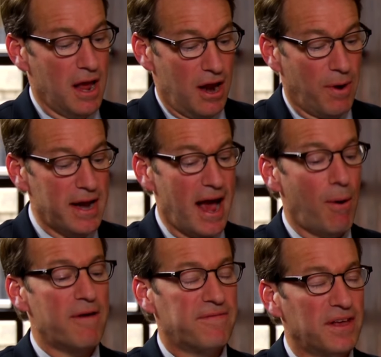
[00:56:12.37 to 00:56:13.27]
And right
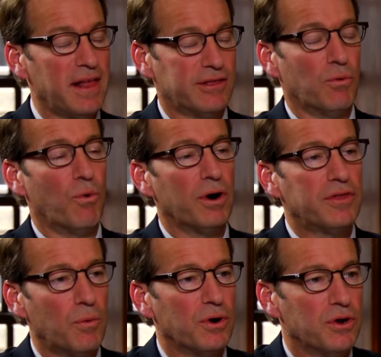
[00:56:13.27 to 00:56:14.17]
now I feel like the work
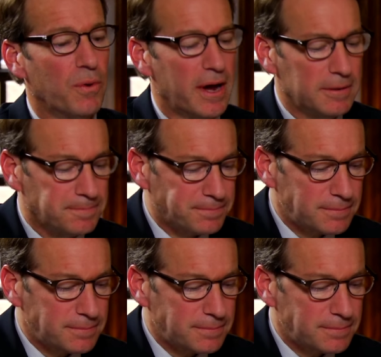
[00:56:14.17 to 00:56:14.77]
that we're doing